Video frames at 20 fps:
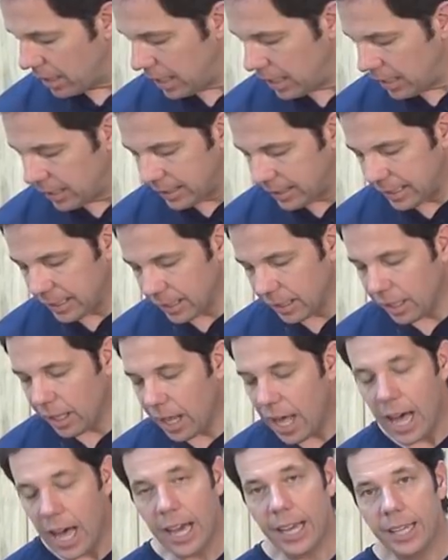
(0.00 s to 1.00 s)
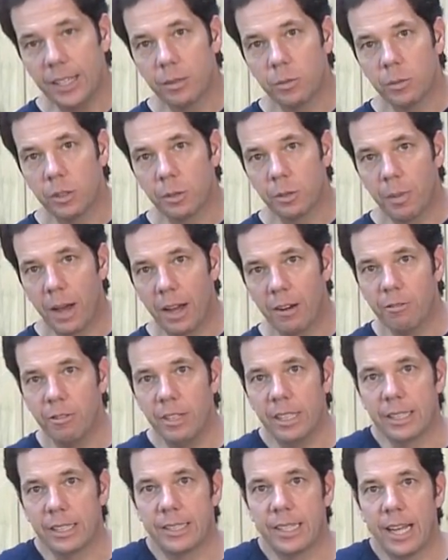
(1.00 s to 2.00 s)
is in line with my
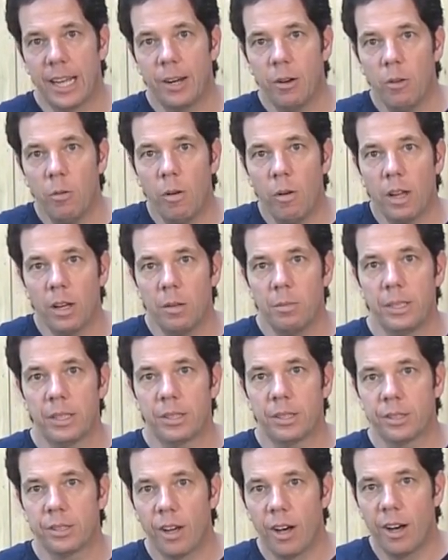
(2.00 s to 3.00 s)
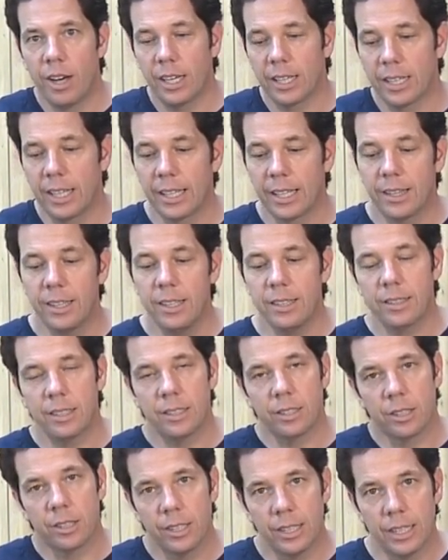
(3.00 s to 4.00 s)
wrist. I don't want to be sawing like this.
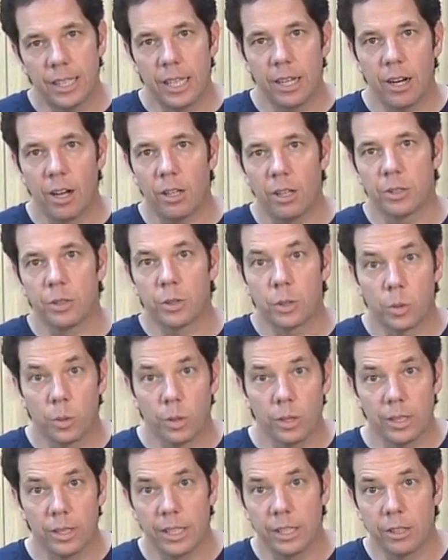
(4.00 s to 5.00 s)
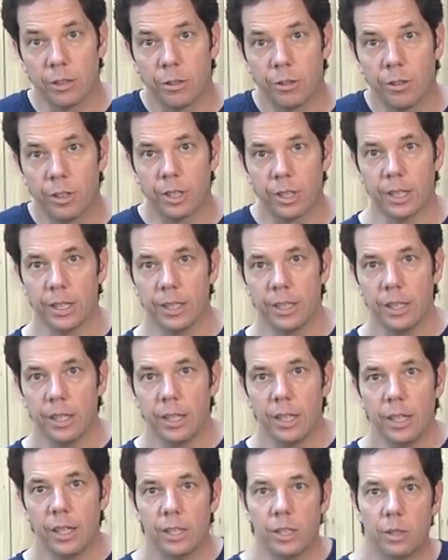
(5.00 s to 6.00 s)
It's going to get all squirrely and crooked.
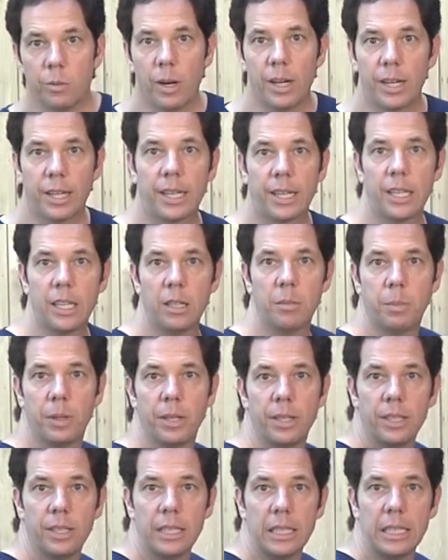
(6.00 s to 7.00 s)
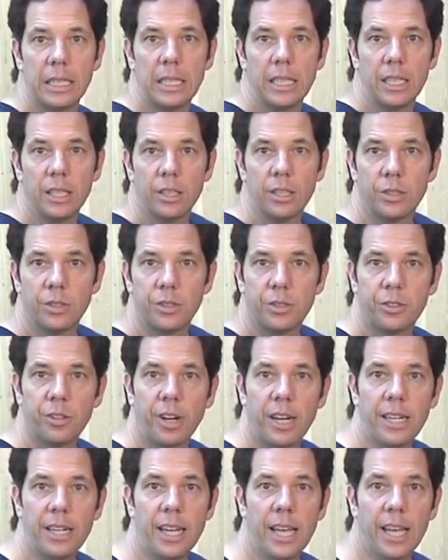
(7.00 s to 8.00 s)
You want to keep it
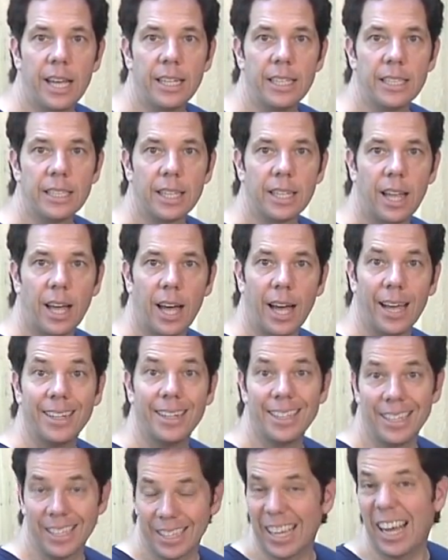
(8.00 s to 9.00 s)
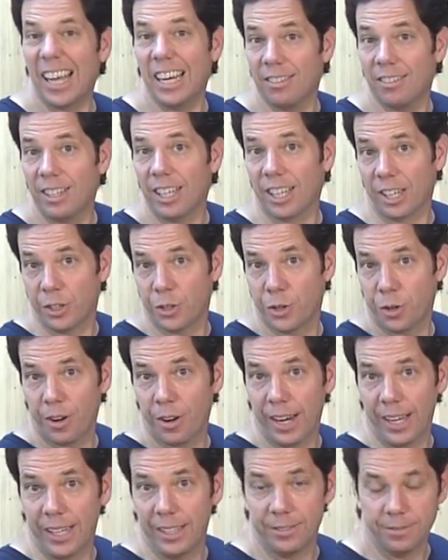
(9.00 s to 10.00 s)
straight and in line, kind of like a
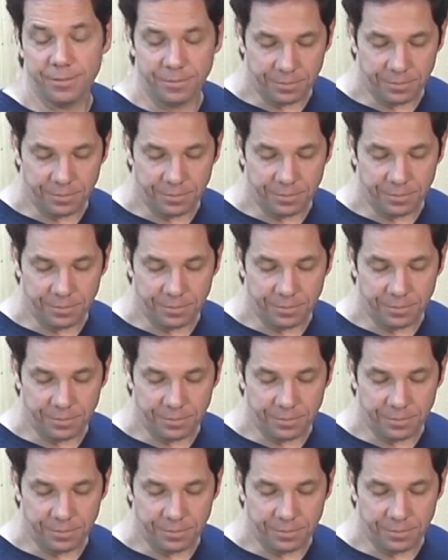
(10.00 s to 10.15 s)
train.